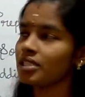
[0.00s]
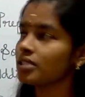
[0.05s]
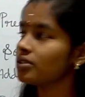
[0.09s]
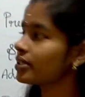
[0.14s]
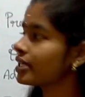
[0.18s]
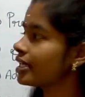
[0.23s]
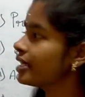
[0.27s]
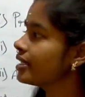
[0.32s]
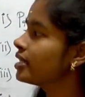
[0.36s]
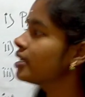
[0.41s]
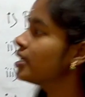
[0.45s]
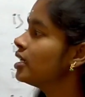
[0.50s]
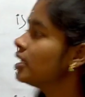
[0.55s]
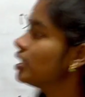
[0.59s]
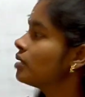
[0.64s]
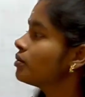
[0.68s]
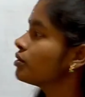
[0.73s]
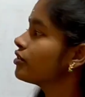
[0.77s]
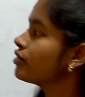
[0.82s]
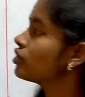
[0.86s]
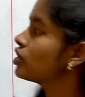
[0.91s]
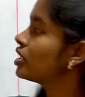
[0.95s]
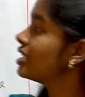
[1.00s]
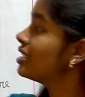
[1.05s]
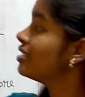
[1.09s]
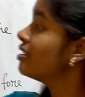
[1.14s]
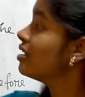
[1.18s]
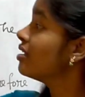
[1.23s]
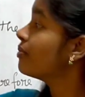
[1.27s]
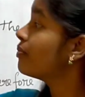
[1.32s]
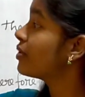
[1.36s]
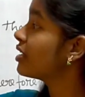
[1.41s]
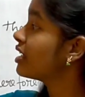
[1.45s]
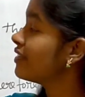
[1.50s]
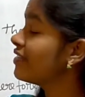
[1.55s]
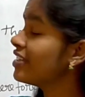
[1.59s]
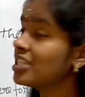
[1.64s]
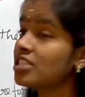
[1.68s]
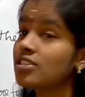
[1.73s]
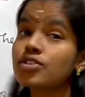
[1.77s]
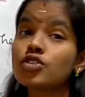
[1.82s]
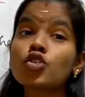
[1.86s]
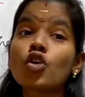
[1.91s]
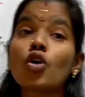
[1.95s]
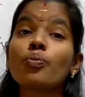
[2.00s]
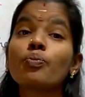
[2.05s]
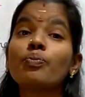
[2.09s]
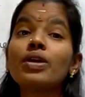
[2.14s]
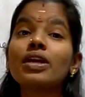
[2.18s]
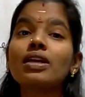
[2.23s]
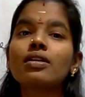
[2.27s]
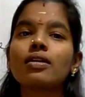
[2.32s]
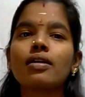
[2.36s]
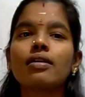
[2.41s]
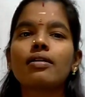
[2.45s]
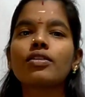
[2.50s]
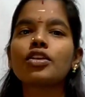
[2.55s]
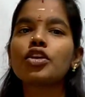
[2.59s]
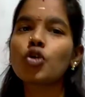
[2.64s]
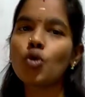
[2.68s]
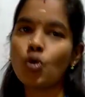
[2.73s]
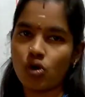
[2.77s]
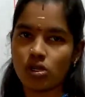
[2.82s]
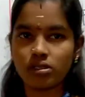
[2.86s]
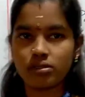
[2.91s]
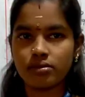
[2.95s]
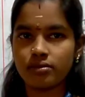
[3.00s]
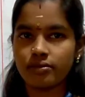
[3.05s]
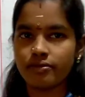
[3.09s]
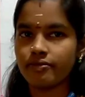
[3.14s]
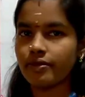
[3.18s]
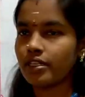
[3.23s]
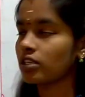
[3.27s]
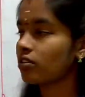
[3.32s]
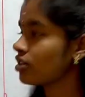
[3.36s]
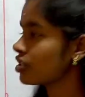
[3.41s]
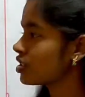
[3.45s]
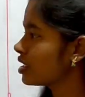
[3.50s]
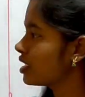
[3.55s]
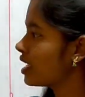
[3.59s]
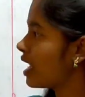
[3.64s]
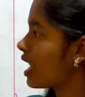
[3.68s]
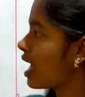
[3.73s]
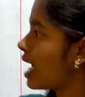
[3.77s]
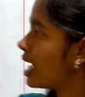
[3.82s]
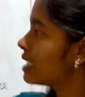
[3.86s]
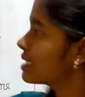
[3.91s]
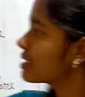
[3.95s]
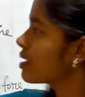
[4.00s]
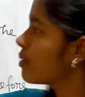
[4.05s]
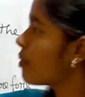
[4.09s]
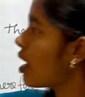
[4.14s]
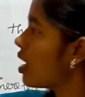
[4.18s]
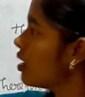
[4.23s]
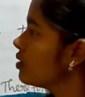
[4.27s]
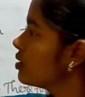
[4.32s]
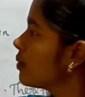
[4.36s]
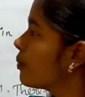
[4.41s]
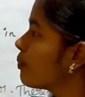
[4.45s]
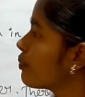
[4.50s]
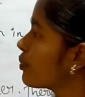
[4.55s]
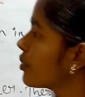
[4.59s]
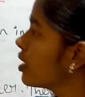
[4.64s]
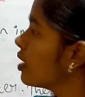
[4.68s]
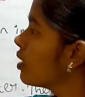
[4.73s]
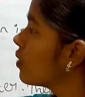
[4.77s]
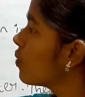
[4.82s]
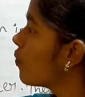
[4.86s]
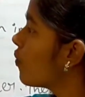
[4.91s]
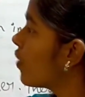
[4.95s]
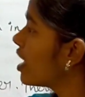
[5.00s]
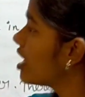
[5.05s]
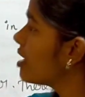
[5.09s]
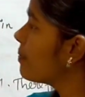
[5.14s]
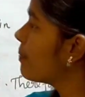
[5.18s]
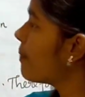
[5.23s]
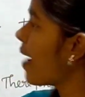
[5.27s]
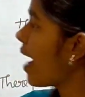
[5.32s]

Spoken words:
Okay, before that, previous topic recall. One question I'll ask about, why